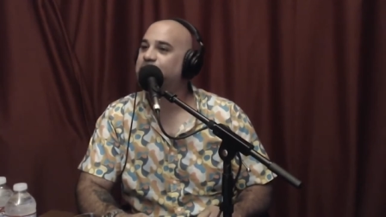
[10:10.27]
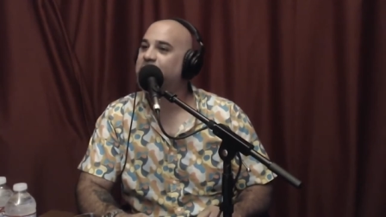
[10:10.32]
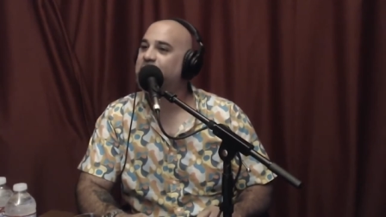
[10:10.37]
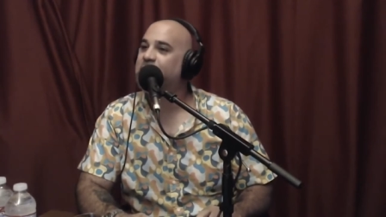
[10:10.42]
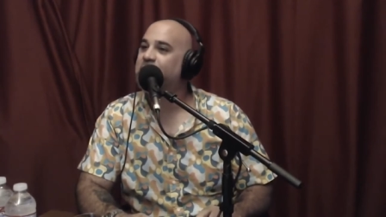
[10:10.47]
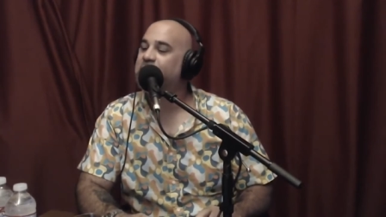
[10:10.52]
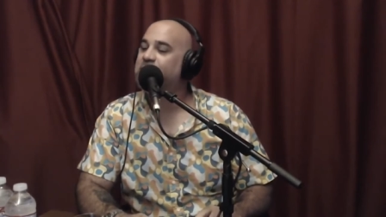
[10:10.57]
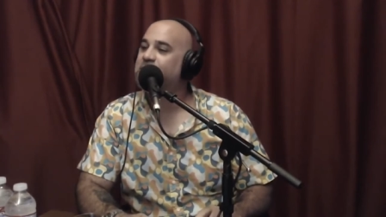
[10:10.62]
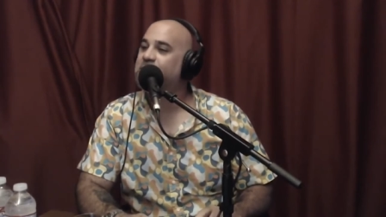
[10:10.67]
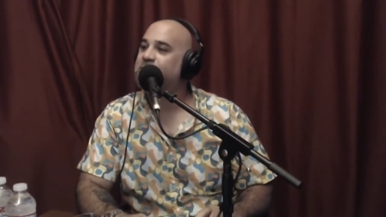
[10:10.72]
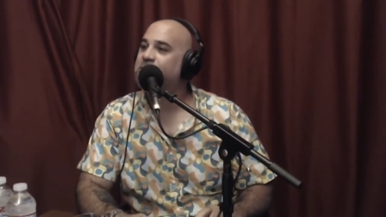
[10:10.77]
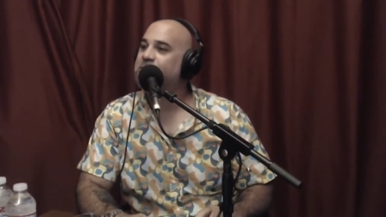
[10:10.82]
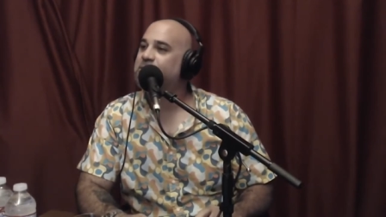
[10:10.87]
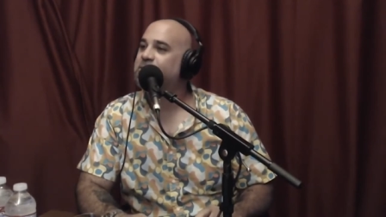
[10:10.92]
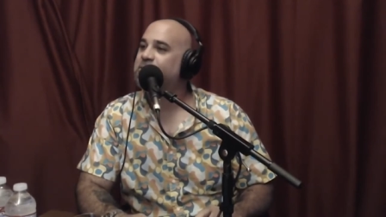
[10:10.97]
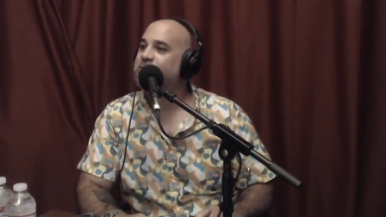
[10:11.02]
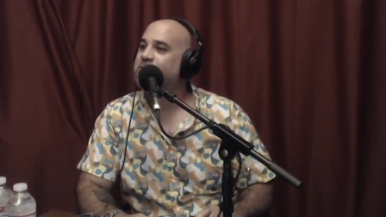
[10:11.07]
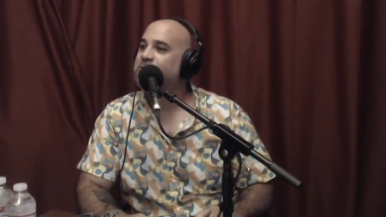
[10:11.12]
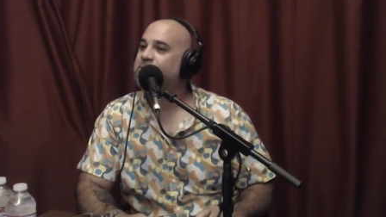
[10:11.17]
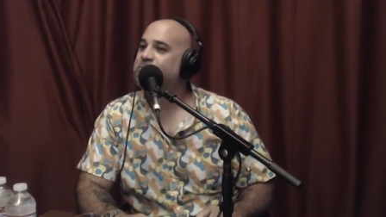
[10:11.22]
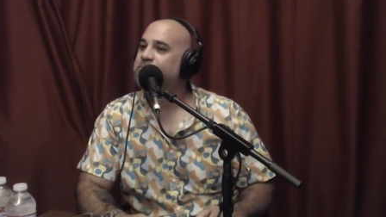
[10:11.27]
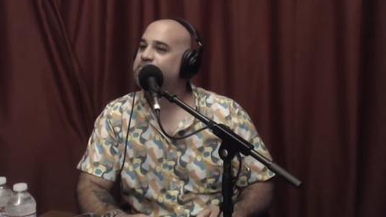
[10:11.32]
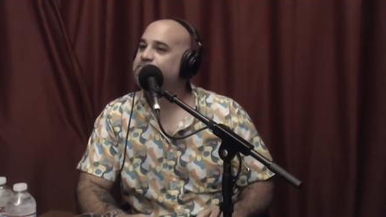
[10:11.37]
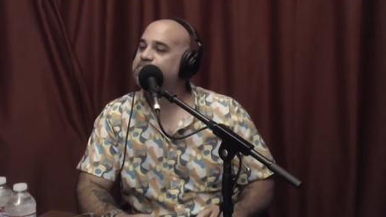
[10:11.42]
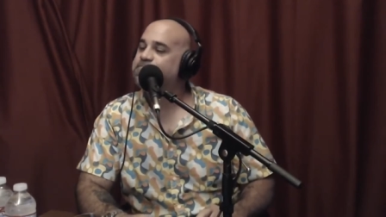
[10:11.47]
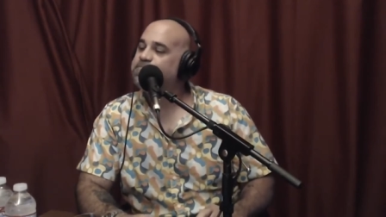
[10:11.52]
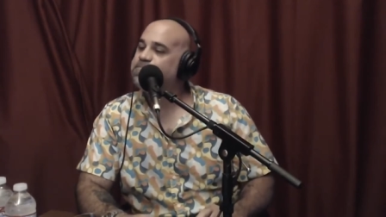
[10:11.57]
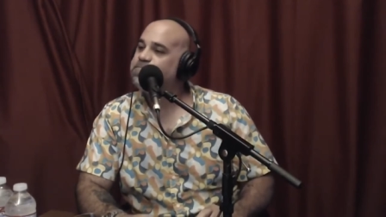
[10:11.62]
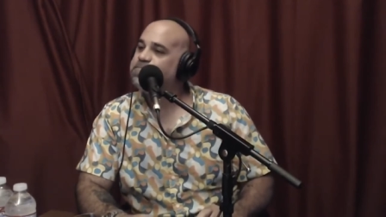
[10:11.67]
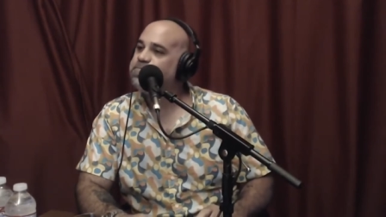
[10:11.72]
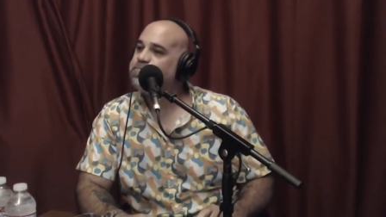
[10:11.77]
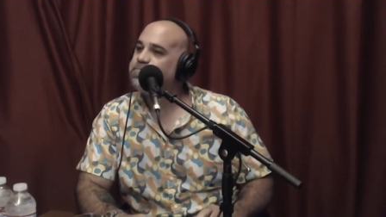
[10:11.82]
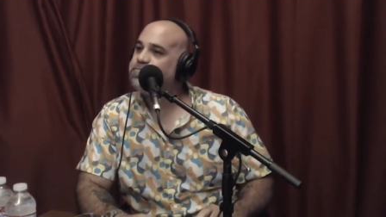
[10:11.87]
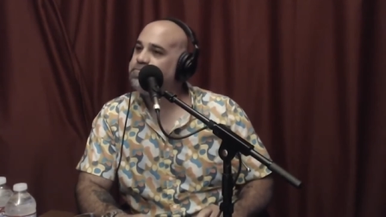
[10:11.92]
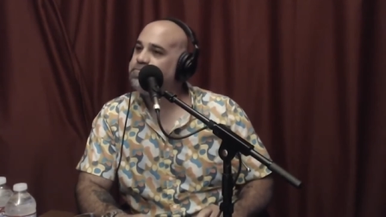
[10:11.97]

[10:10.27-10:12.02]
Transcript: Right. Well, but Doug, but Doug, do,